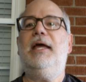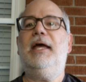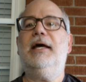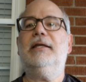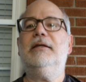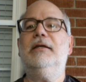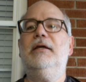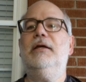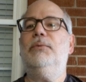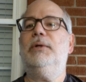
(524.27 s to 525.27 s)
and
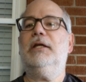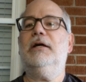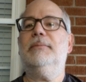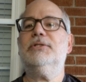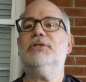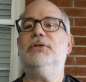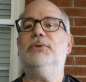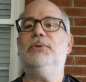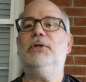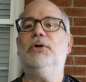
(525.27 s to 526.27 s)
when it comes
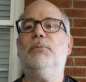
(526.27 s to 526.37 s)
to,